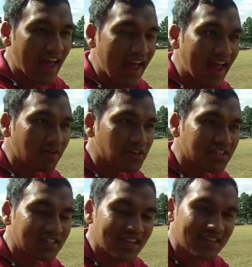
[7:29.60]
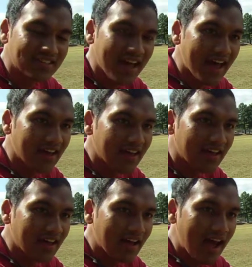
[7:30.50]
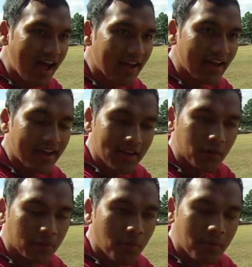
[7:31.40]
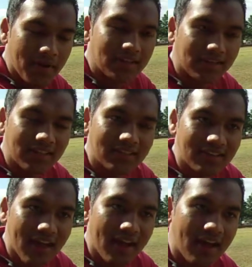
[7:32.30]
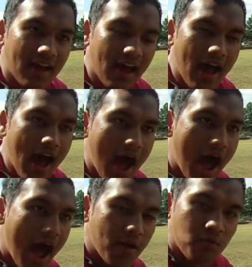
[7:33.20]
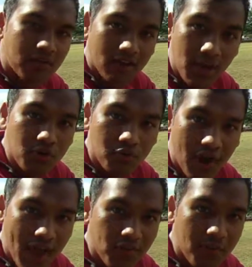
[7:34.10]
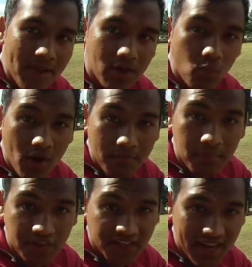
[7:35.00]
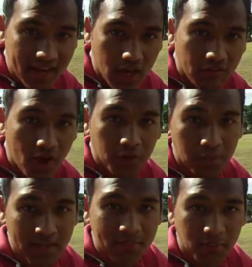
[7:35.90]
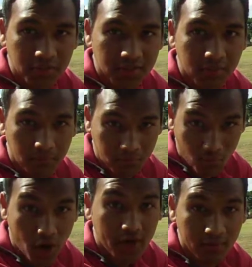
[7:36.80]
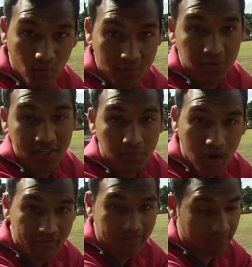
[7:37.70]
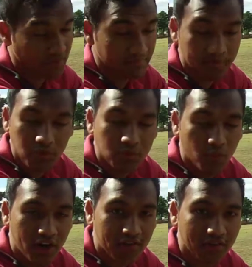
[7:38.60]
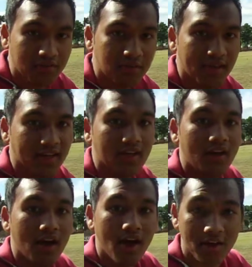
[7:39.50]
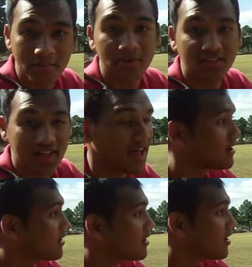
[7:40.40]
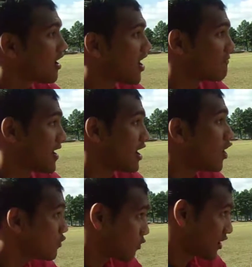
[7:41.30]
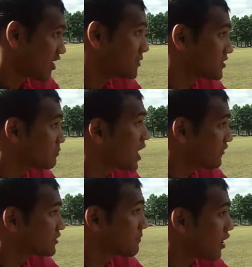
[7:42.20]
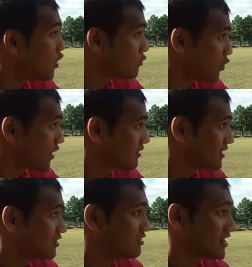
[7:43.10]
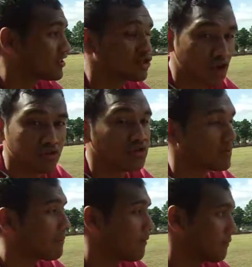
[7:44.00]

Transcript: and what she said is that, you know, the quote basically is that I would rather make 1% of other people's work, 1% profit from other people's work, than to make 100% of my own work, 100% profits from my own work. That shows you